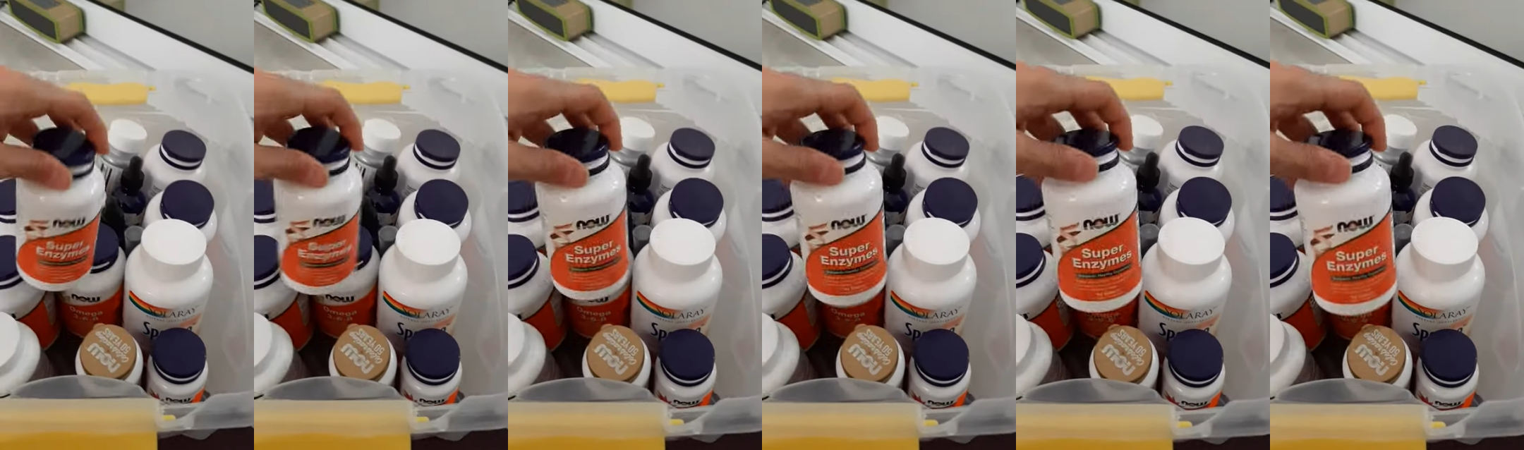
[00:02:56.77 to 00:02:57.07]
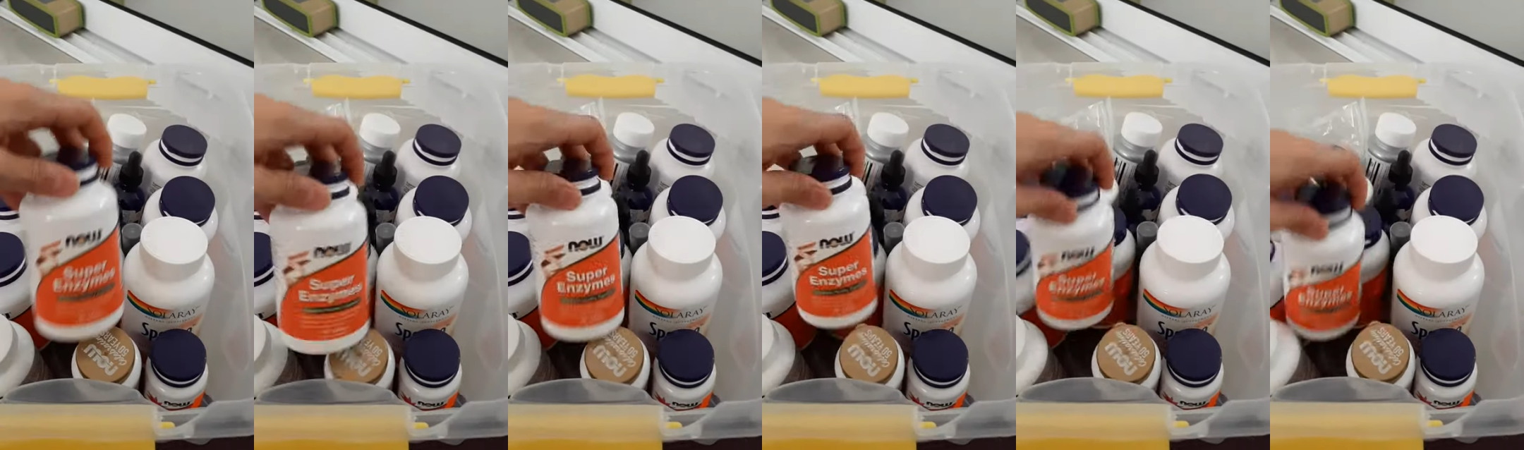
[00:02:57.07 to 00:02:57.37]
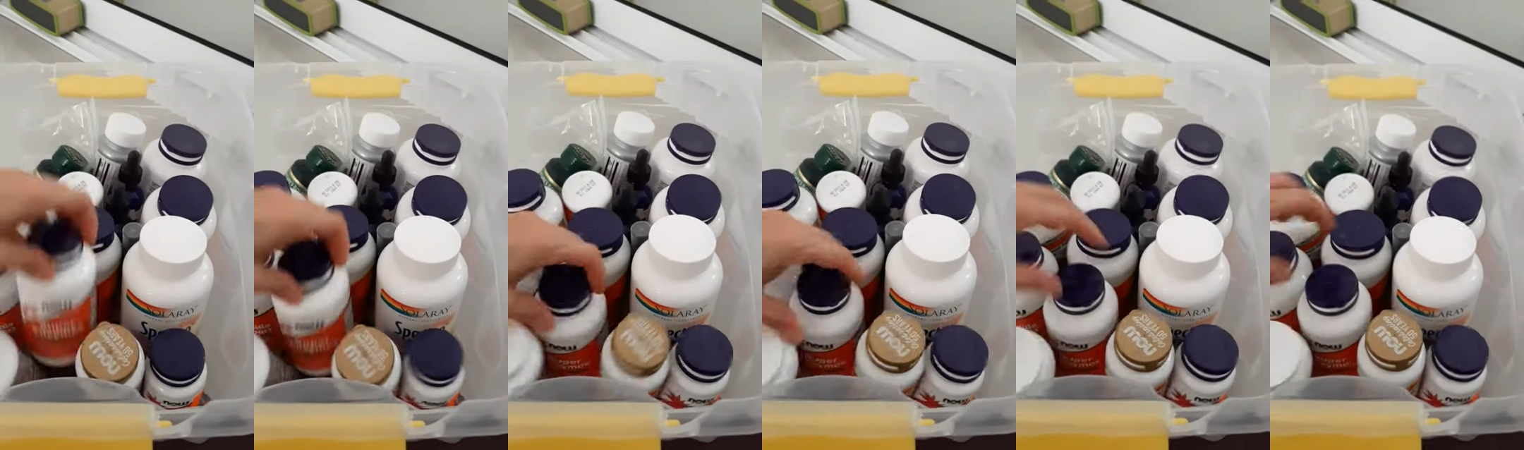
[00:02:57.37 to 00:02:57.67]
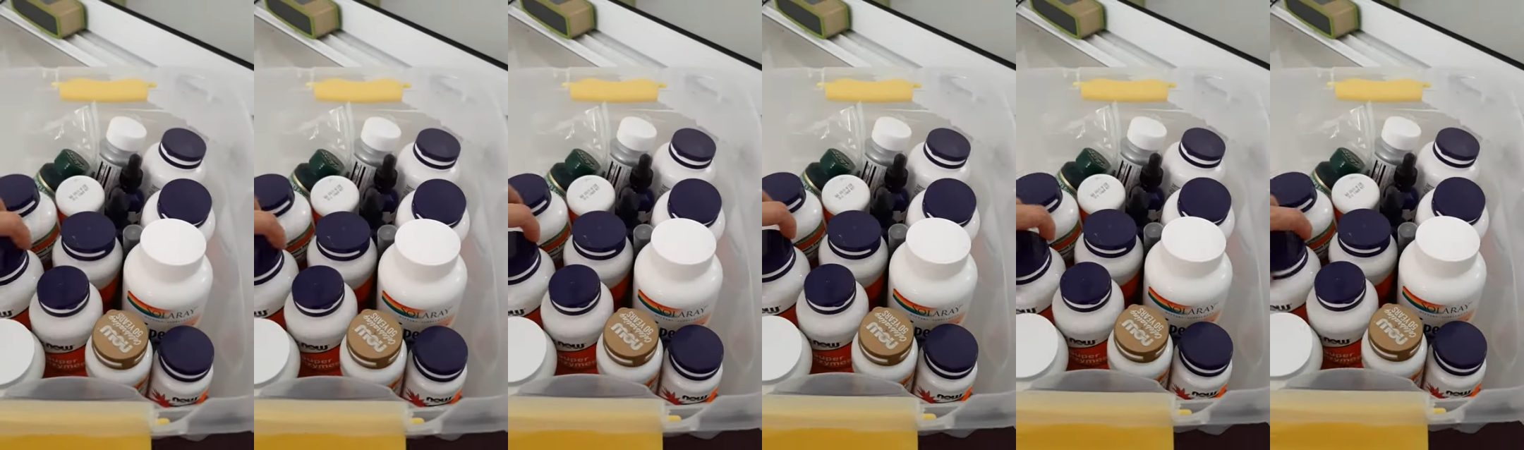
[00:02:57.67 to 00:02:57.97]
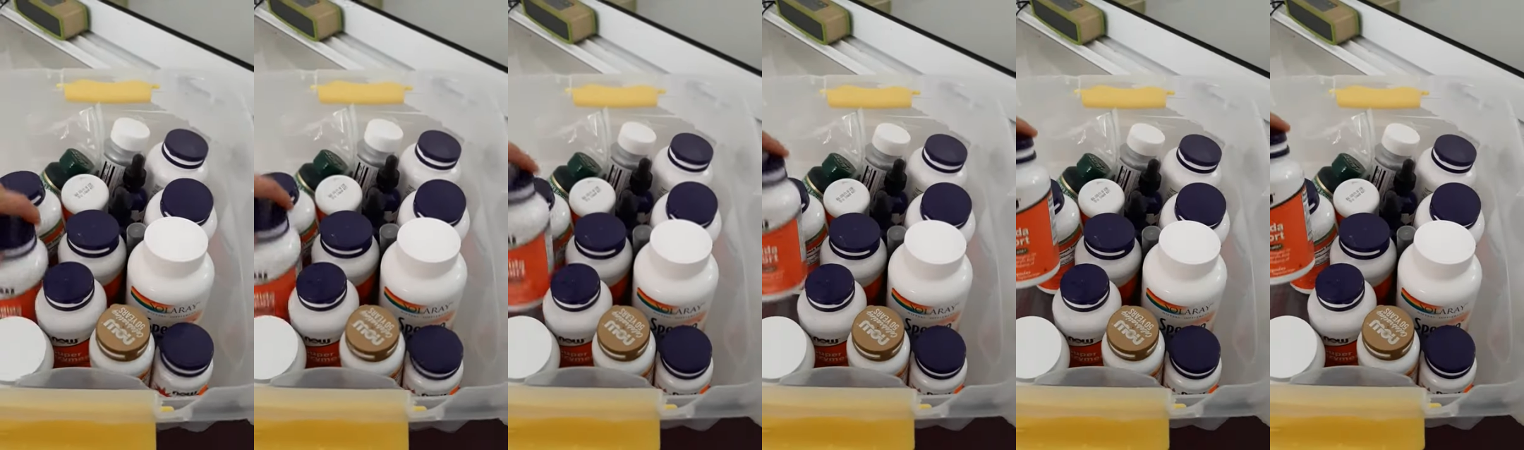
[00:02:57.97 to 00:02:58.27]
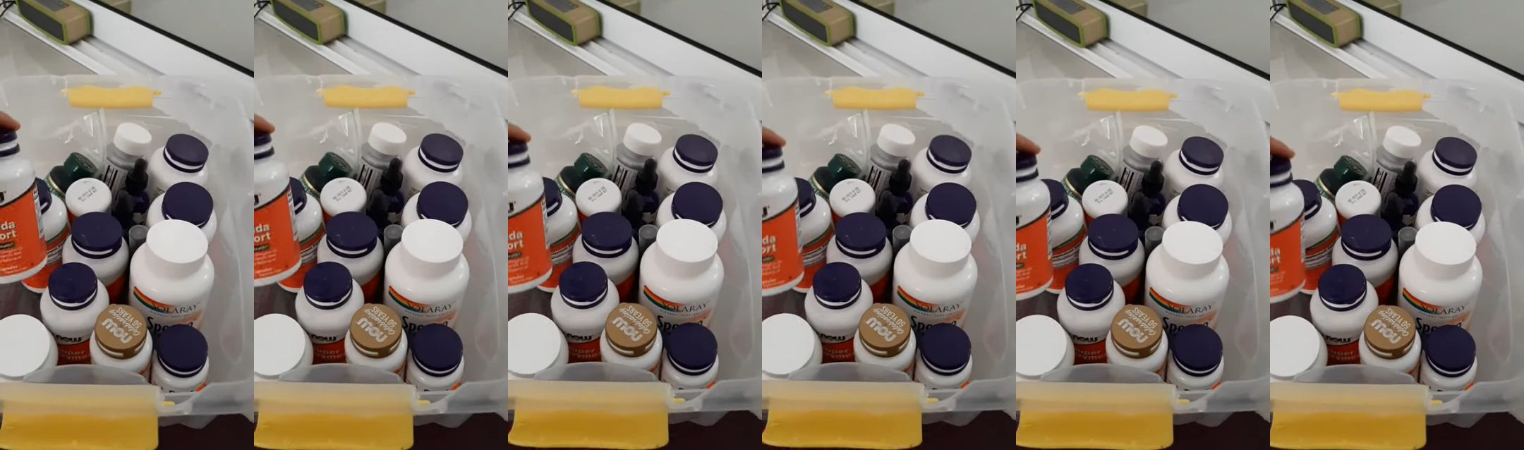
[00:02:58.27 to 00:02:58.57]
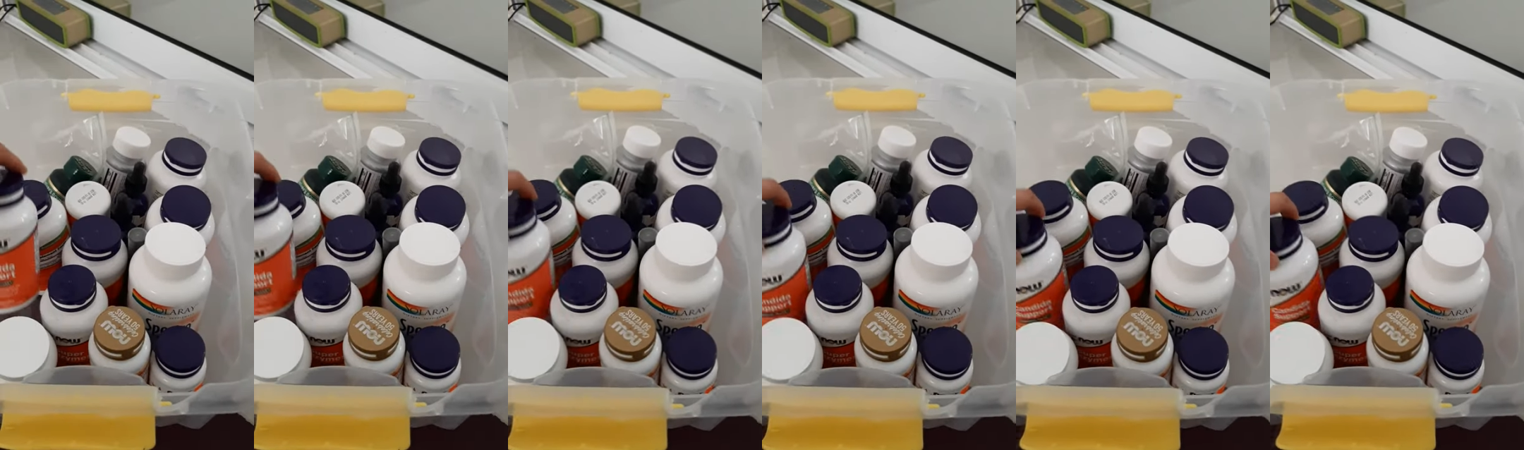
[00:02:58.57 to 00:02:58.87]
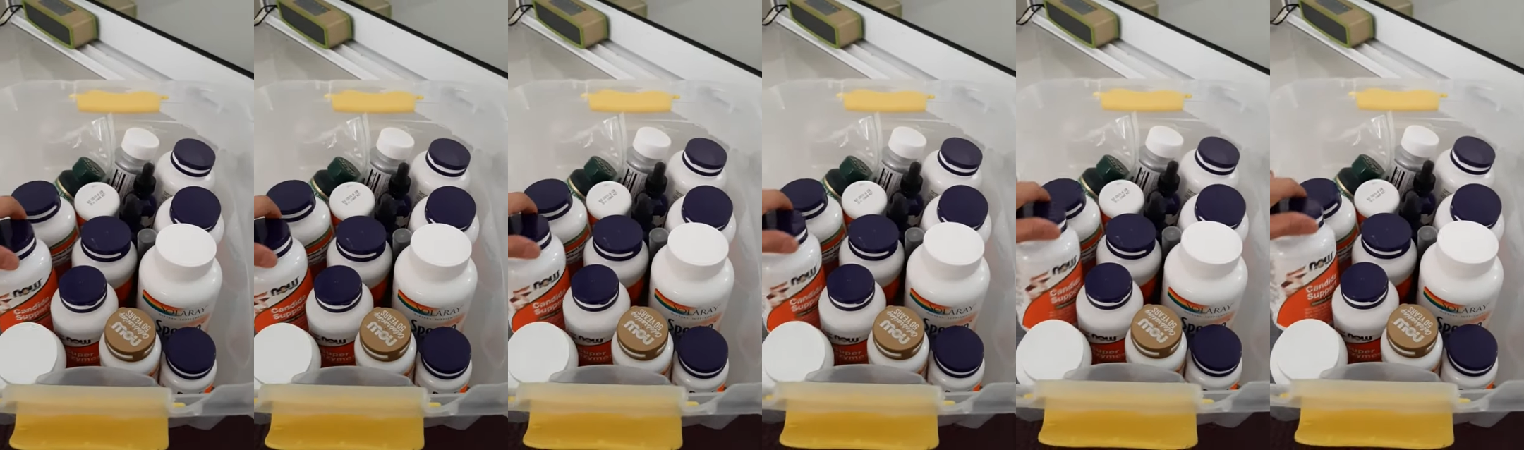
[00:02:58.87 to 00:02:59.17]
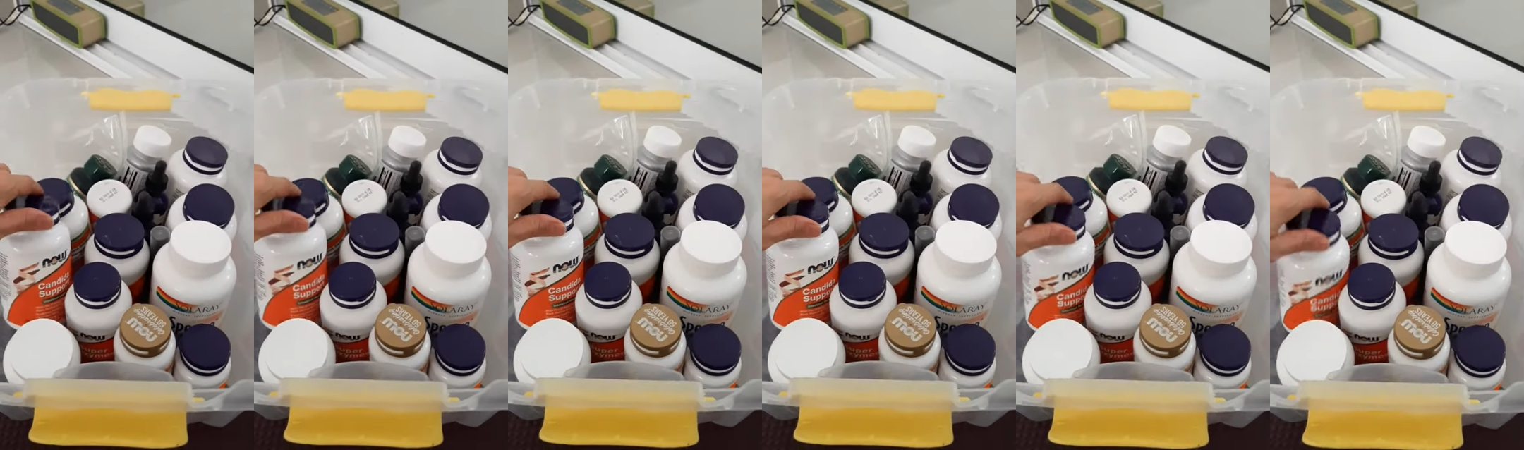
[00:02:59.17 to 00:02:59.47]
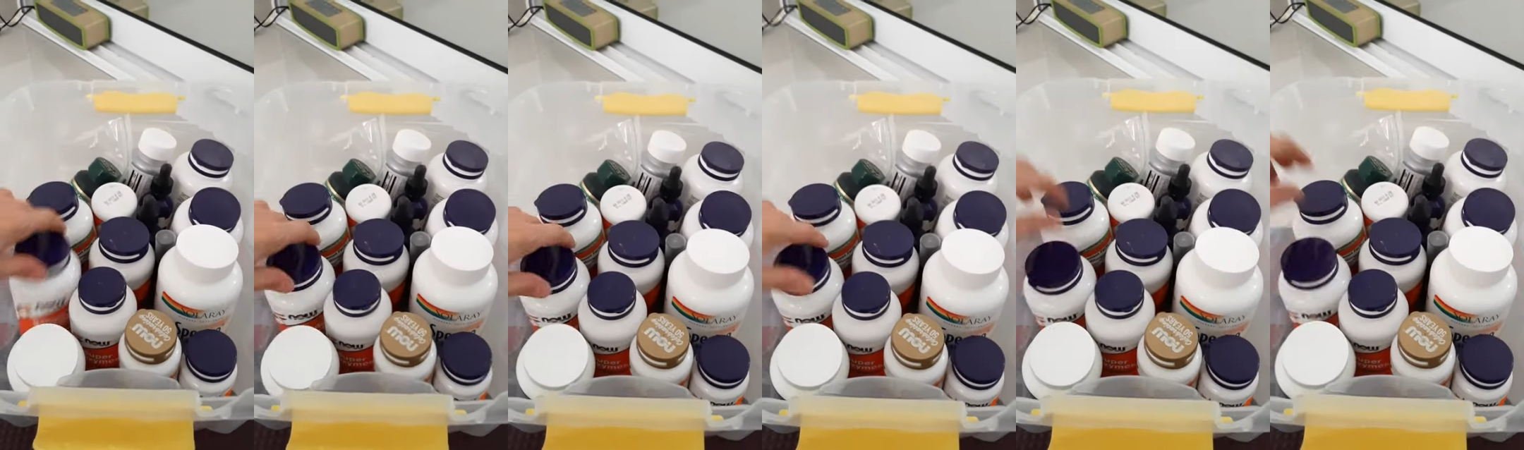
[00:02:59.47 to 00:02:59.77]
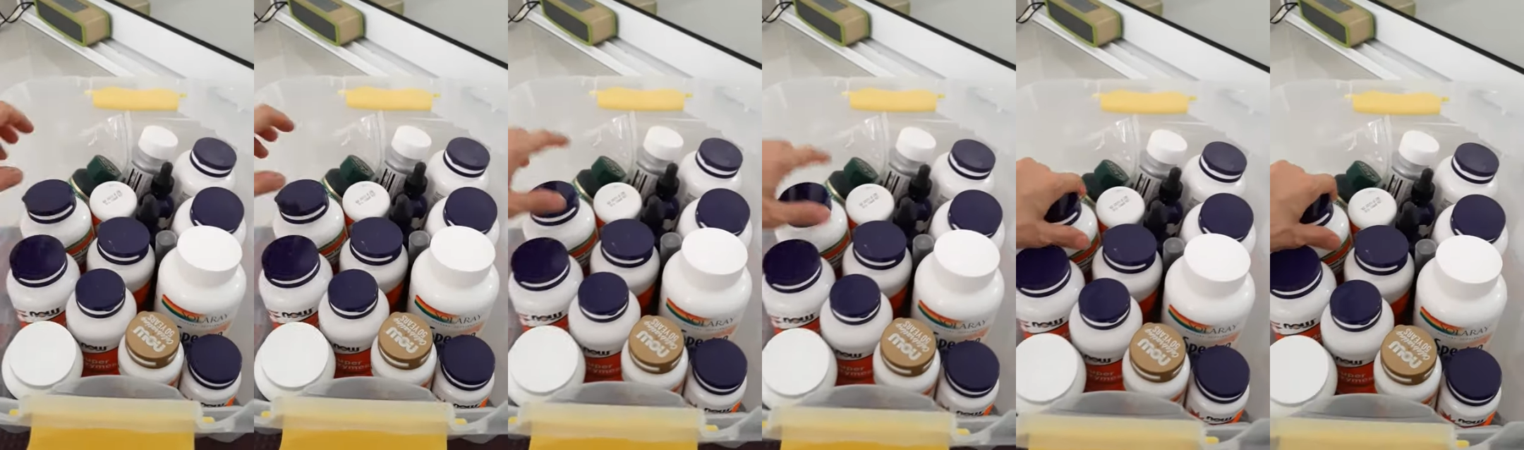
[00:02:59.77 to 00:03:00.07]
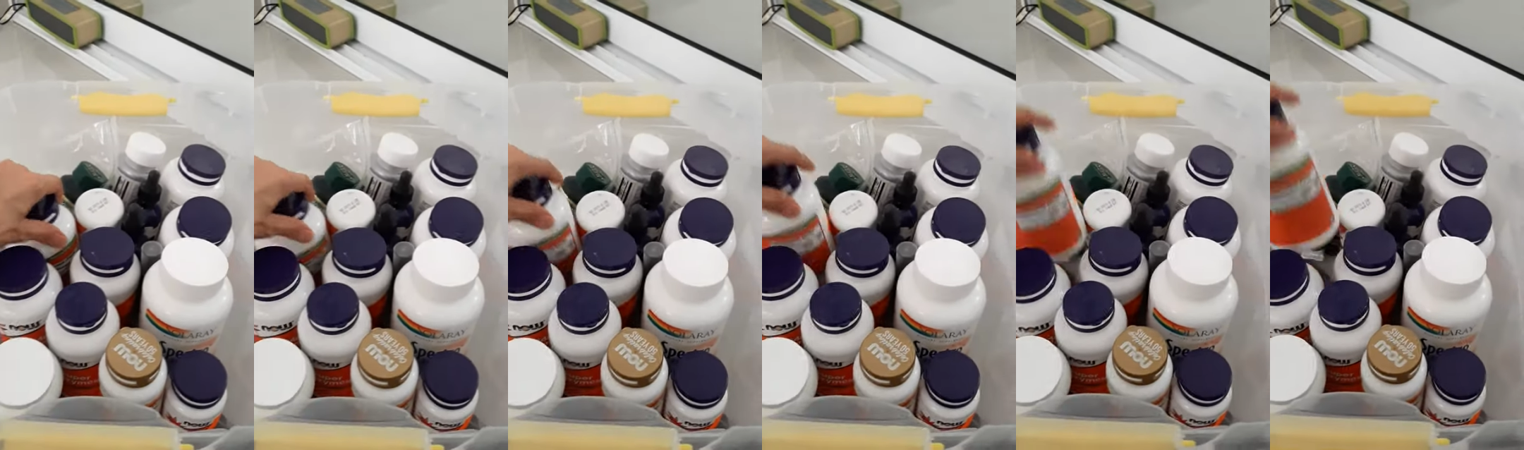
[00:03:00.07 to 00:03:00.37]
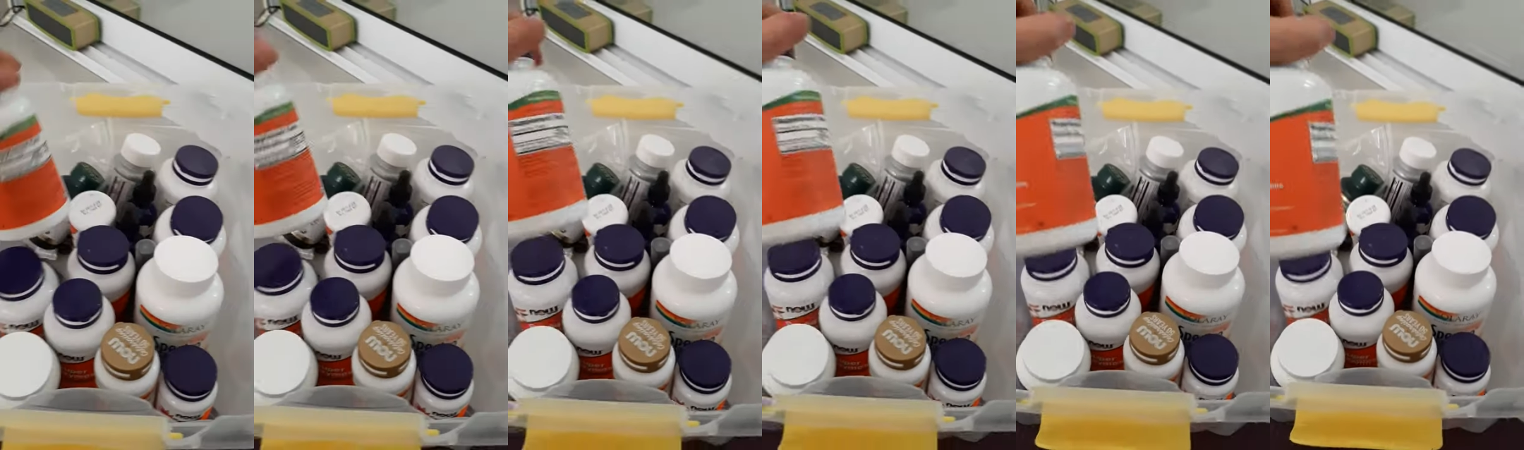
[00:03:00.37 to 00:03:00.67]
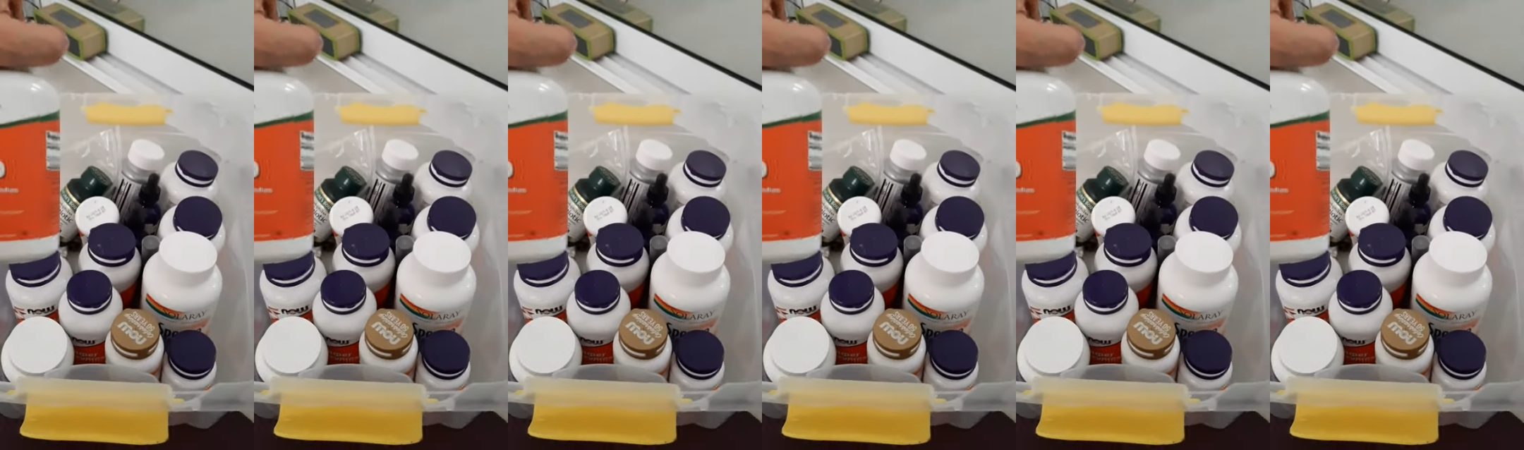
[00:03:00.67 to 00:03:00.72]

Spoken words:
(no speaker visible)